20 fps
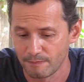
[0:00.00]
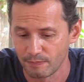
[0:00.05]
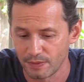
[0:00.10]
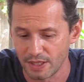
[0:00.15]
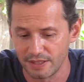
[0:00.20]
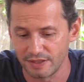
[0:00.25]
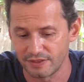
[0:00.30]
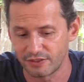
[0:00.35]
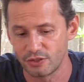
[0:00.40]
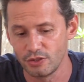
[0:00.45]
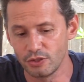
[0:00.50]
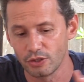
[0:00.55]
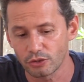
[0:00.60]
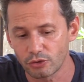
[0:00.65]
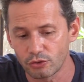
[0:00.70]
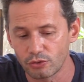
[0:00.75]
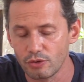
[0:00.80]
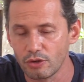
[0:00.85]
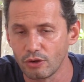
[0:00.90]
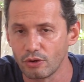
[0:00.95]
and it's
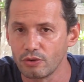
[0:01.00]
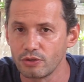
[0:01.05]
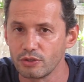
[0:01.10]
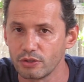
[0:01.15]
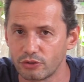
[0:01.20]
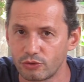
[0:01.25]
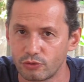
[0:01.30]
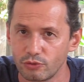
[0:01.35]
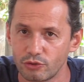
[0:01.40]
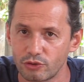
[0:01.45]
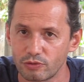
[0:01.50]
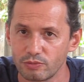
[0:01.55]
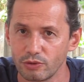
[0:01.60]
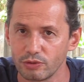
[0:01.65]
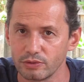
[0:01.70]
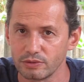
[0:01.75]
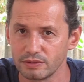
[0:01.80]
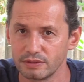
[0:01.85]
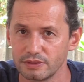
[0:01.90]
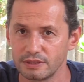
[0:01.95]
not too long, not too
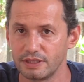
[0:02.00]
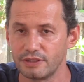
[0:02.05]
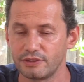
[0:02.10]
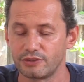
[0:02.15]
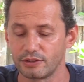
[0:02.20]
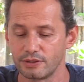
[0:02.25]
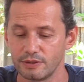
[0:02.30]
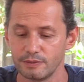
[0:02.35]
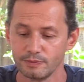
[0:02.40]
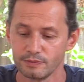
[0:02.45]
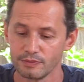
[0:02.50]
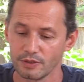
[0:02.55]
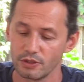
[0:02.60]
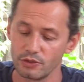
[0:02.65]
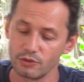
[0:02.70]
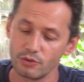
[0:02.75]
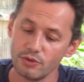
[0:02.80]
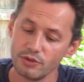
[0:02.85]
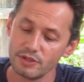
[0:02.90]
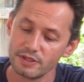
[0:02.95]
small. It's a
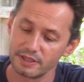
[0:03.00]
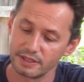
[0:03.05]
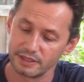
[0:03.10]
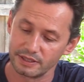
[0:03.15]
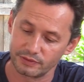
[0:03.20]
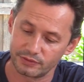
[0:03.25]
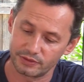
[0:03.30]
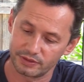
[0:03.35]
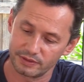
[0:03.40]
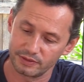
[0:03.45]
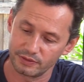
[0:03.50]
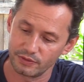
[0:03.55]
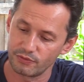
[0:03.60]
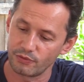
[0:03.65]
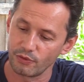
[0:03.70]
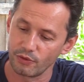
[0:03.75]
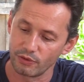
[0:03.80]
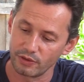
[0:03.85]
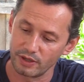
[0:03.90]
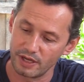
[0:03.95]
good knife
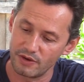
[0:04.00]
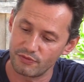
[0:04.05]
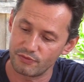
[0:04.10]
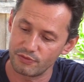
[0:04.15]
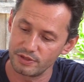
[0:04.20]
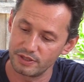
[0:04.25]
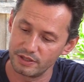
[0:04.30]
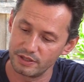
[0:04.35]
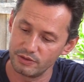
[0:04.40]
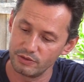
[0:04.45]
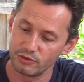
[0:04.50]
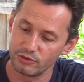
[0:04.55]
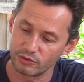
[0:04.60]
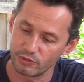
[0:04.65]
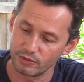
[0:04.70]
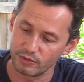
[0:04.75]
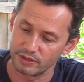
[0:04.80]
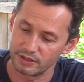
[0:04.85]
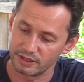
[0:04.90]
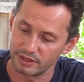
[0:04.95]
for everyday use
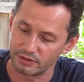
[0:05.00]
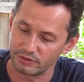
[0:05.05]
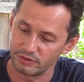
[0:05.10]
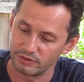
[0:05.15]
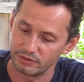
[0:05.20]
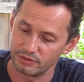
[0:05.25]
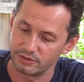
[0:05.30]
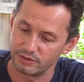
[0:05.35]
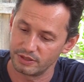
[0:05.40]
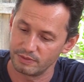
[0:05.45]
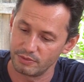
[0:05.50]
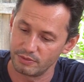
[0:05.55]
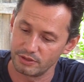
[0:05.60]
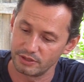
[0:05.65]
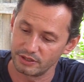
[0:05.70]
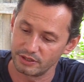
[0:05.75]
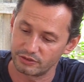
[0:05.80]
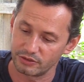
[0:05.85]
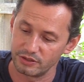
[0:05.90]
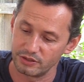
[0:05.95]
or when like the
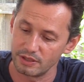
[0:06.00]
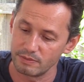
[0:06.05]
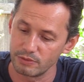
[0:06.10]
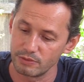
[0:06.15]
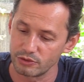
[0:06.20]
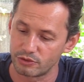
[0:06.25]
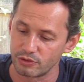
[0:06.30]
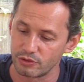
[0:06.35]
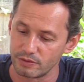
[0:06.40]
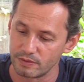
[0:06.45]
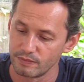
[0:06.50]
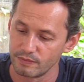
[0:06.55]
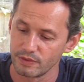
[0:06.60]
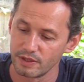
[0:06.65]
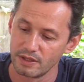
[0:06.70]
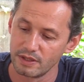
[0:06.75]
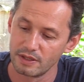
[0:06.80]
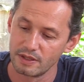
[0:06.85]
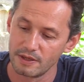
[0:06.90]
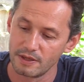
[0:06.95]
deboning. So number 2,
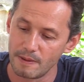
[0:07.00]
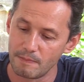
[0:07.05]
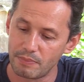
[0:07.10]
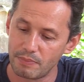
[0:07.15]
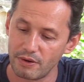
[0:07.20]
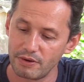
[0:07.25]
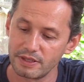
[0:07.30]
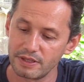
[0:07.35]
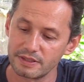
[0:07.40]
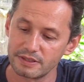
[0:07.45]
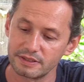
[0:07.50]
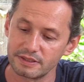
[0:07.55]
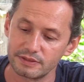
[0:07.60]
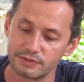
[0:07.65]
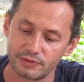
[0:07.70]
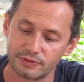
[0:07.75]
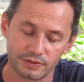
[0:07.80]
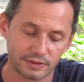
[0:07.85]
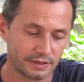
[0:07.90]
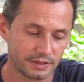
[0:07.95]
paring
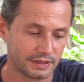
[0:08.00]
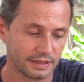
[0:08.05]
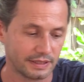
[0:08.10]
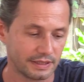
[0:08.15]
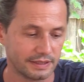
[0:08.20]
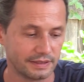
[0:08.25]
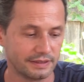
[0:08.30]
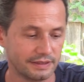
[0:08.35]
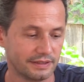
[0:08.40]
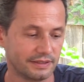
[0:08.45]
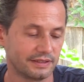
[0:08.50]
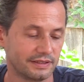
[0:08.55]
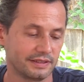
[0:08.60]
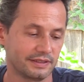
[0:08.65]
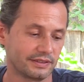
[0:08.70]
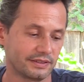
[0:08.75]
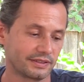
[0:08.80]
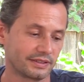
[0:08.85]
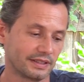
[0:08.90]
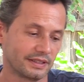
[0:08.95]
knife, and this
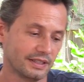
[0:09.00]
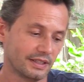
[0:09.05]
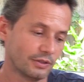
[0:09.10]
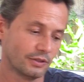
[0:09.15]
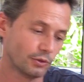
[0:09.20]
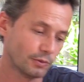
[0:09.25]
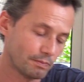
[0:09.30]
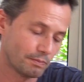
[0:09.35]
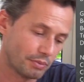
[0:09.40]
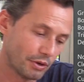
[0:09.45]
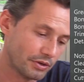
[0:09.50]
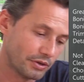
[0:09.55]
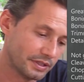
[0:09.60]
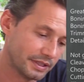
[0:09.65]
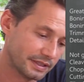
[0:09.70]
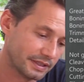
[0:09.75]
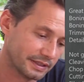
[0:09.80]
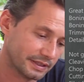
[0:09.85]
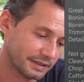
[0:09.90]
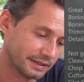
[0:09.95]
is the
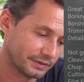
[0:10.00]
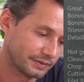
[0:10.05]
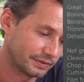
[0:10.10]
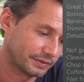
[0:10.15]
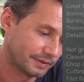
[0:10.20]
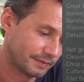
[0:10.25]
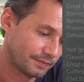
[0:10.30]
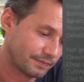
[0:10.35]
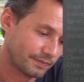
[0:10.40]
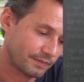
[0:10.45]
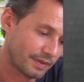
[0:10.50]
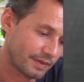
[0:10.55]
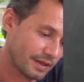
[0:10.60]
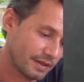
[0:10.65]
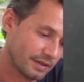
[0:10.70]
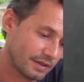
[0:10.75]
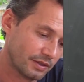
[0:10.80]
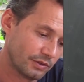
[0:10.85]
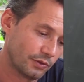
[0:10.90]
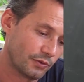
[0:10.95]
boning knife.
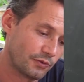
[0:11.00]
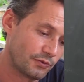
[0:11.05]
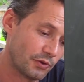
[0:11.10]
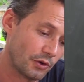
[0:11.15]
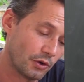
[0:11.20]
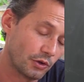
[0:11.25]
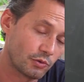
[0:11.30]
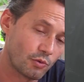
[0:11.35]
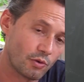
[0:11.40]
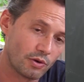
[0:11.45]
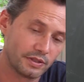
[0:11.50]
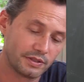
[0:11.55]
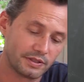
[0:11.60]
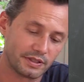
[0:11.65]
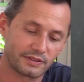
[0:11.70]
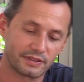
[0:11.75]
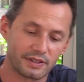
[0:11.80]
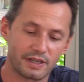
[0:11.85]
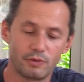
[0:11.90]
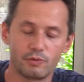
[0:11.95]
The third one
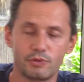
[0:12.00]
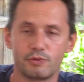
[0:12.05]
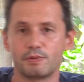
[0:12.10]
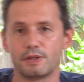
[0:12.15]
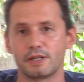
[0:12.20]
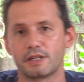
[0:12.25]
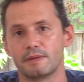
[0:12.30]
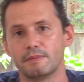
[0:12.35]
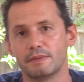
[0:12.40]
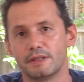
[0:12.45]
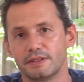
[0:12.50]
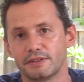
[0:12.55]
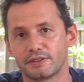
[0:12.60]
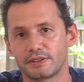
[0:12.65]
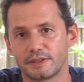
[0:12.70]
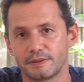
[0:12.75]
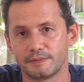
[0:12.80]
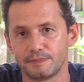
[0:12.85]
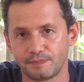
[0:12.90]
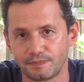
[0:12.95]
that I would recommend